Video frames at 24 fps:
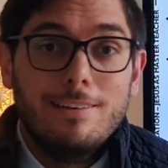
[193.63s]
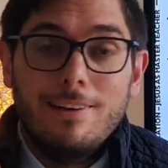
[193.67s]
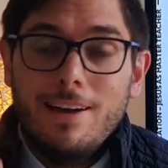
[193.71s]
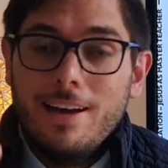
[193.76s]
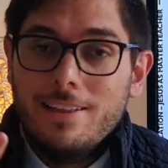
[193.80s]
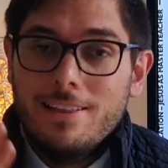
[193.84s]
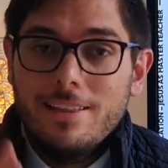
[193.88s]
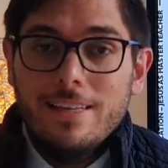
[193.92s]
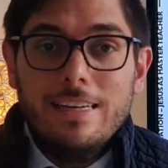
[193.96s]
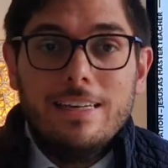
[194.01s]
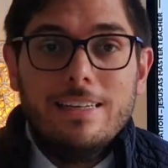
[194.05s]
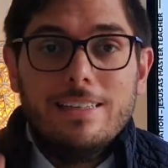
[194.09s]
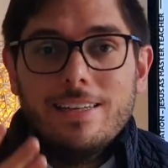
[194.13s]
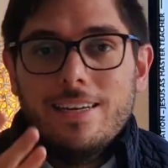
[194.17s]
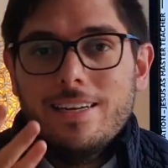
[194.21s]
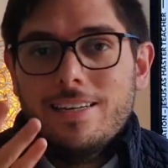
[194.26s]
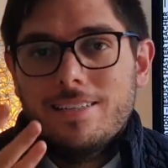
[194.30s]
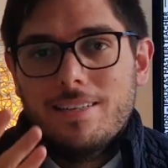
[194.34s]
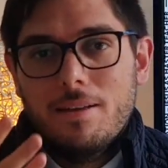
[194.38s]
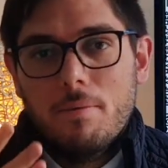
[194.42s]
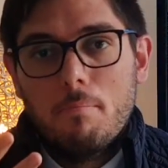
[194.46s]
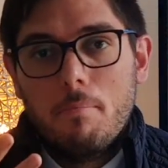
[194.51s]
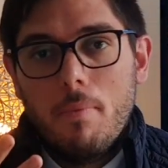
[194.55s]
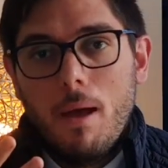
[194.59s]
I think
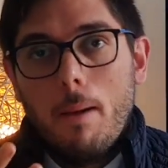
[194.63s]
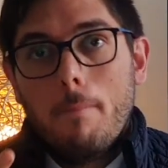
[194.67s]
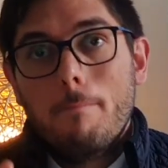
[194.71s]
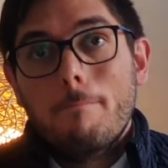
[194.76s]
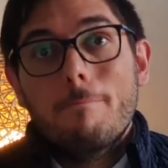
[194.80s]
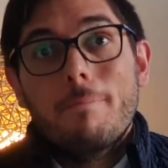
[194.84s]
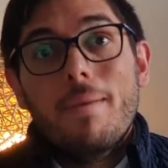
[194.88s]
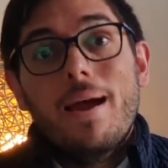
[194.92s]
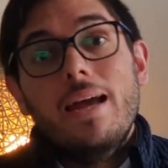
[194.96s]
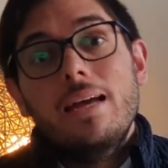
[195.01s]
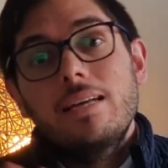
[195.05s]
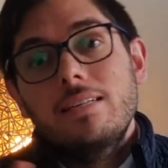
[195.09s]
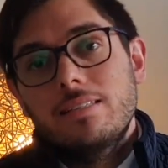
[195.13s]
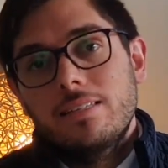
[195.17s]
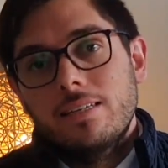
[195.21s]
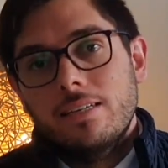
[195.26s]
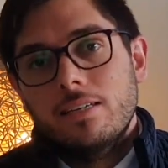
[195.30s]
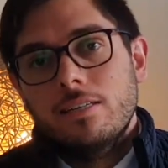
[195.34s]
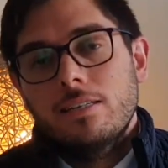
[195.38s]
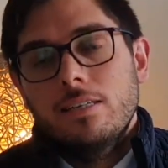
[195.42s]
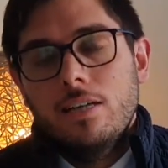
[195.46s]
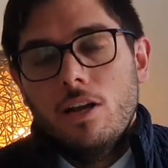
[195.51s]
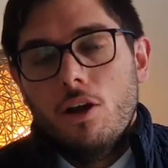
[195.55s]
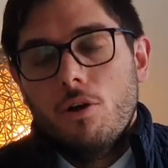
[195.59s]
there's an
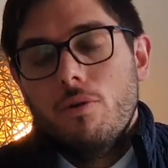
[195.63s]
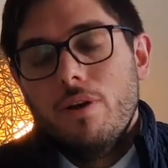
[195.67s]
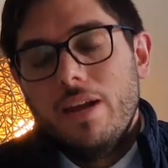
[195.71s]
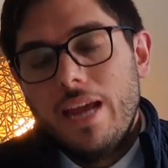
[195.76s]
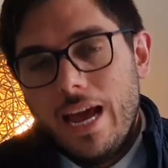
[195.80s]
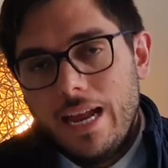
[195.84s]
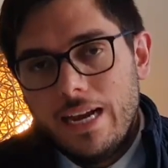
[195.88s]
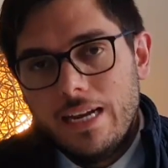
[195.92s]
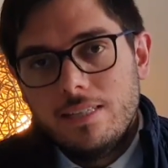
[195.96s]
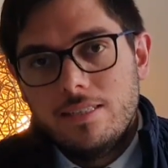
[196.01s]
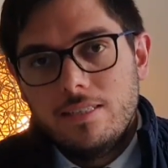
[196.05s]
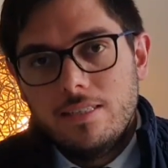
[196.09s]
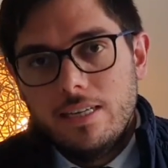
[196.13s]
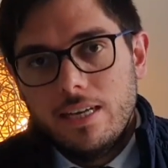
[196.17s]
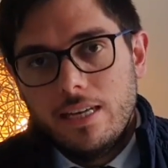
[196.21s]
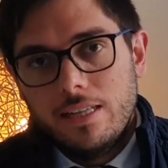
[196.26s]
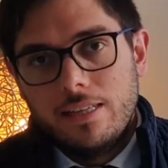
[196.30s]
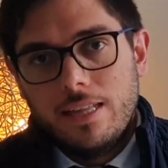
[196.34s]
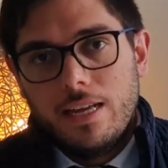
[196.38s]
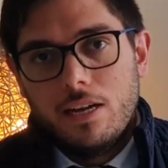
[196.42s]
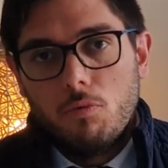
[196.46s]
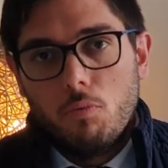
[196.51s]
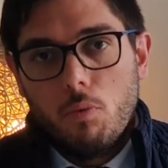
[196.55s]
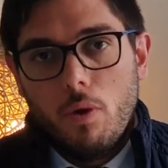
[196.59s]
amazing reality
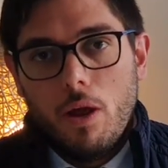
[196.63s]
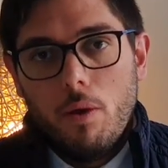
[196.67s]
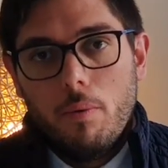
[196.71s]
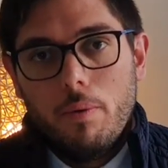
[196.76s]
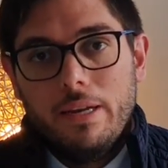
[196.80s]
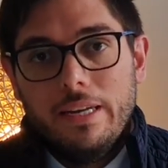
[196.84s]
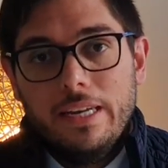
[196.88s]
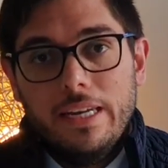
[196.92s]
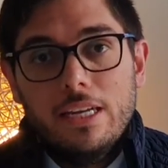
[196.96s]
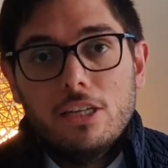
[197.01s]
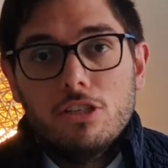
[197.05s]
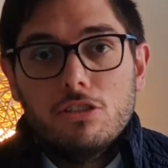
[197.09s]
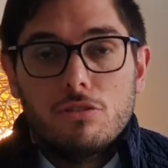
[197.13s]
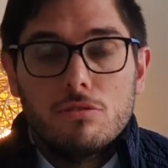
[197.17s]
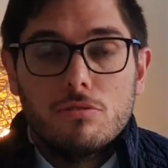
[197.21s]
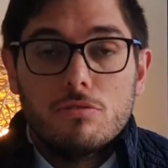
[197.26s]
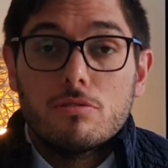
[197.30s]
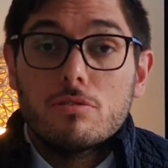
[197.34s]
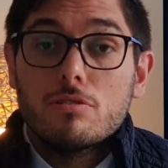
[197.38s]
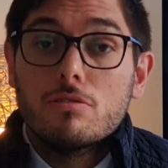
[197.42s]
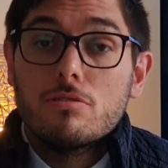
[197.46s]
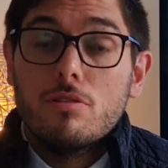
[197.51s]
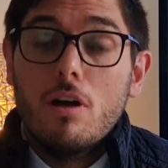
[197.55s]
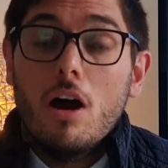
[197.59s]
in that, where we need to
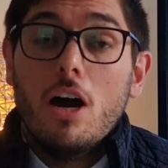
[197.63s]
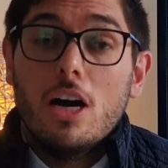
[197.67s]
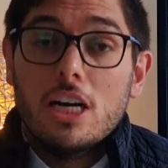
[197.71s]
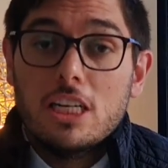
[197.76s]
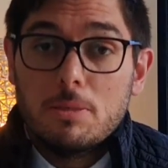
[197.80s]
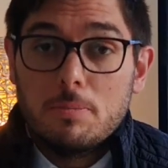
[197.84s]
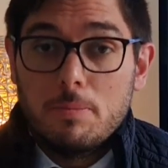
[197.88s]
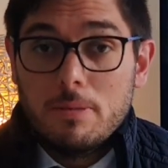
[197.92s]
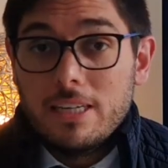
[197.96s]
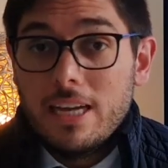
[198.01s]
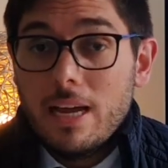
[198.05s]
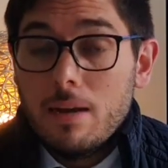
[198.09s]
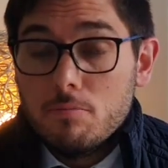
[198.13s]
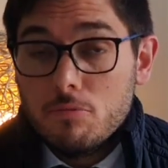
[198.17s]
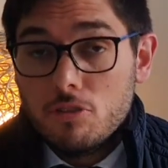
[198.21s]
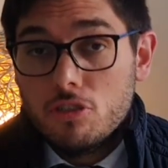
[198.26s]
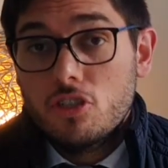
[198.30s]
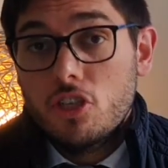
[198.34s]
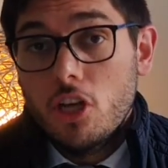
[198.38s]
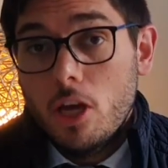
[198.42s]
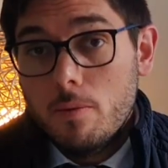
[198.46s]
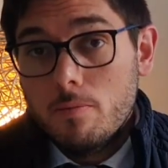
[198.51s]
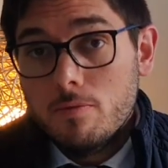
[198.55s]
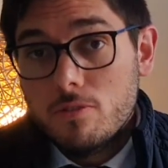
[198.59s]
grasp and come
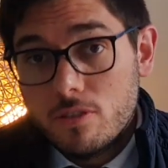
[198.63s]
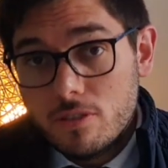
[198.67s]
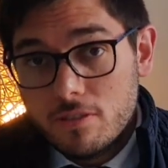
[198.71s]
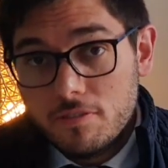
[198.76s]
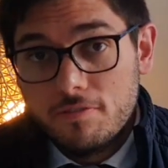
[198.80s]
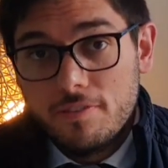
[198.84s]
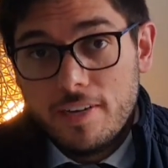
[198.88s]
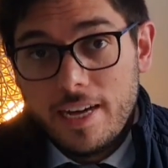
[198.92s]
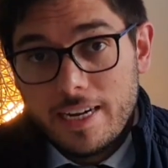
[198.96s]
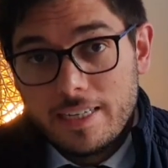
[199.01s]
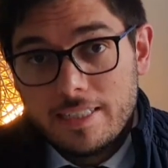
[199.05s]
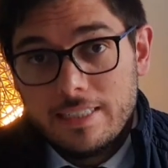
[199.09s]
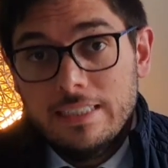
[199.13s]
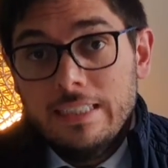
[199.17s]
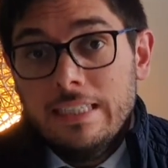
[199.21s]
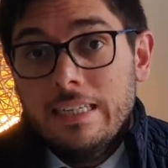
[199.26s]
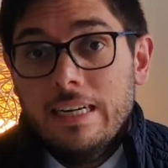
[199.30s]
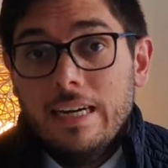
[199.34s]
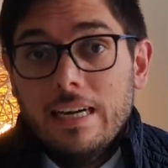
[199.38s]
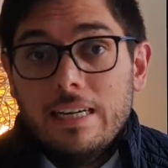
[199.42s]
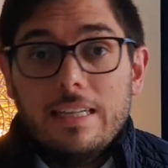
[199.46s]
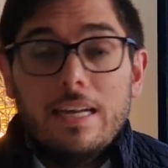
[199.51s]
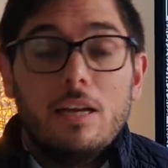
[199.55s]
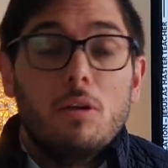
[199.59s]
to terms with the fact
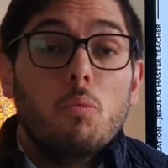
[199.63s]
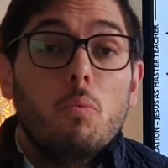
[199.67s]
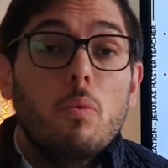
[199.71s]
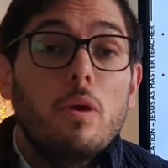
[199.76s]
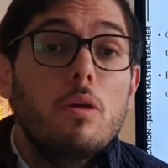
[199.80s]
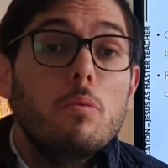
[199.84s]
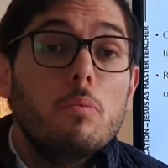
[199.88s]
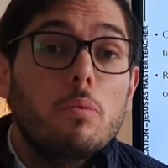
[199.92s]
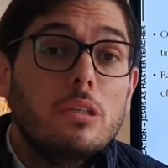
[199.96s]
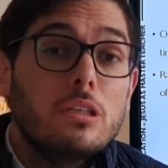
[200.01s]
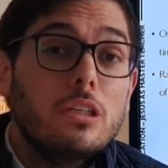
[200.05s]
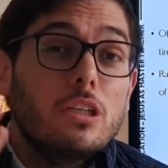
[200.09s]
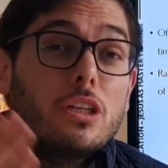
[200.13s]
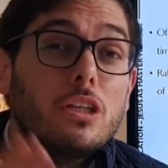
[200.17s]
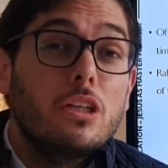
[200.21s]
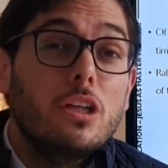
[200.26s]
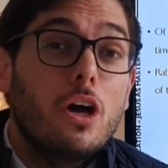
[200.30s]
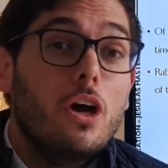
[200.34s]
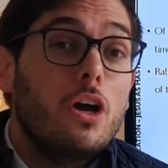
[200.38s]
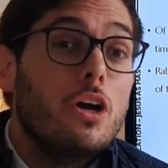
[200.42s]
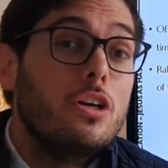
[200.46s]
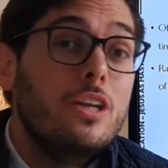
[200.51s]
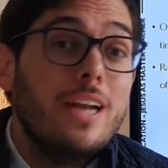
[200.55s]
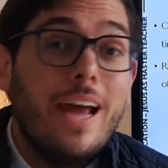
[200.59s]
that we will
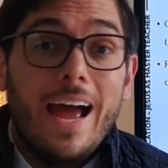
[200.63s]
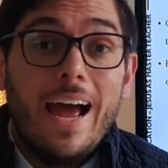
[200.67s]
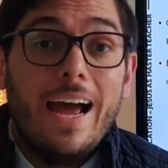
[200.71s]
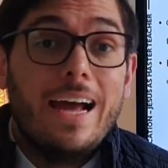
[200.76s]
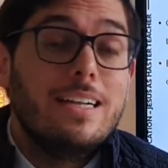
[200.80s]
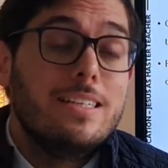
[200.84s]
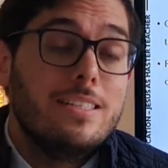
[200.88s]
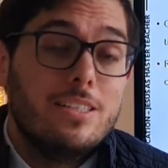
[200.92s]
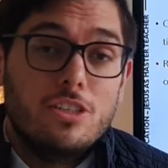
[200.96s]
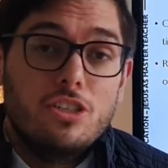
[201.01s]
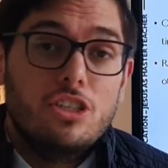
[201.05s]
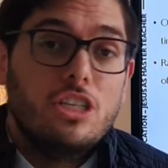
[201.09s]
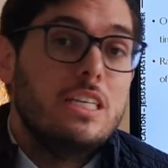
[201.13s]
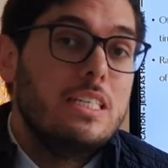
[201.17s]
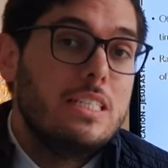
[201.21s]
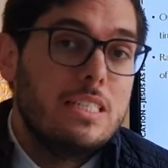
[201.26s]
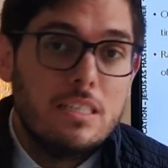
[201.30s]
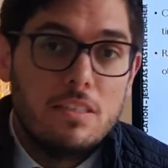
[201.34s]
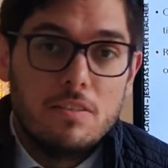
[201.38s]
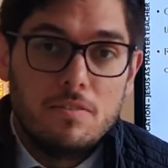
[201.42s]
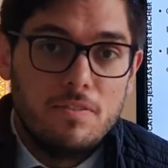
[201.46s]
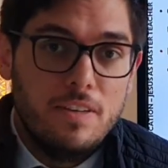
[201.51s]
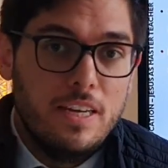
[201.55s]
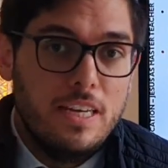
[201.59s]
learn at
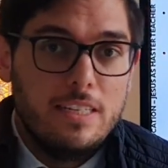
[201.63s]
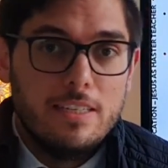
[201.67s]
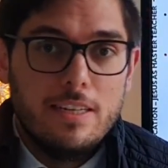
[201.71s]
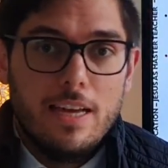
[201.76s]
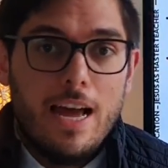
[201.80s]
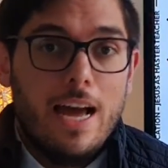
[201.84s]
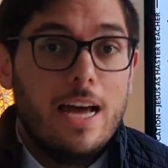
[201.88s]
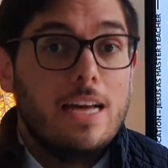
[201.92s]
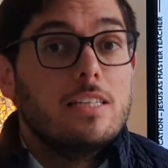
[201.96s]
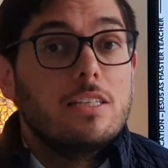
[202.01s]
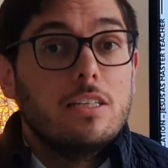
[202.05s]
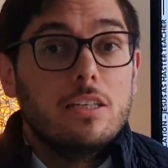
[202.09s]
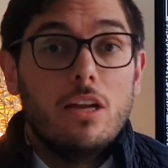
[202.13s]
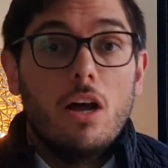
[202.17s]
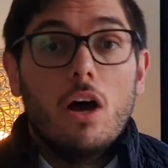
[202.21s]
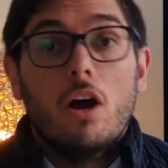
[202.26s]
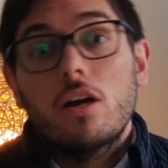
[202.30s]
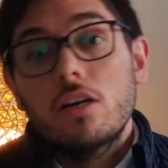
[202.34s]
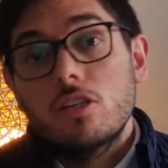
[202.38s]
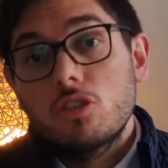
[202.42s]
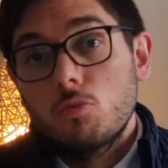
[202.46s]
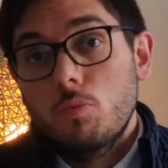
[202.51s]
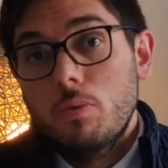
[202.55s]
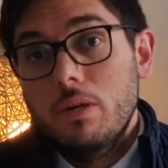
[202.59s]
Jesus' feet as
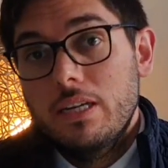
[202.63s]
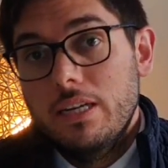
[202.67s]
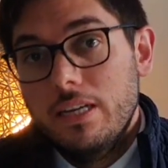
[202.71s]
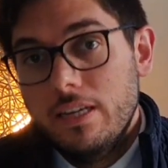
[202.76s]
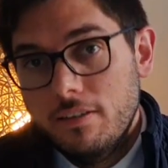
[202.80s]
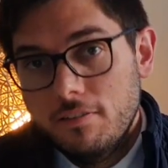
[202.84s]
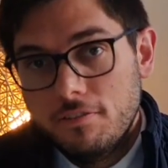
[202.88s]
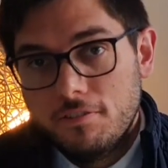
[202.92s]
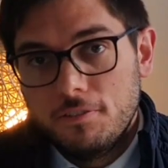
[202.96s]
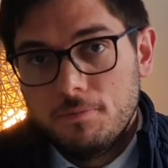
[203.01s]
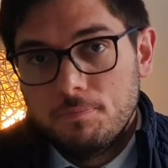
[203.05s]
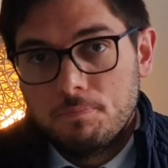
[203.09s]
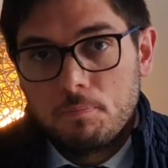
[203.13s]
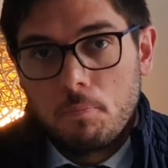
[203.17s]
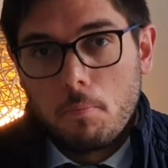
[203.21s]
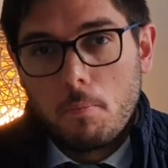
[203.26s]
long as we live.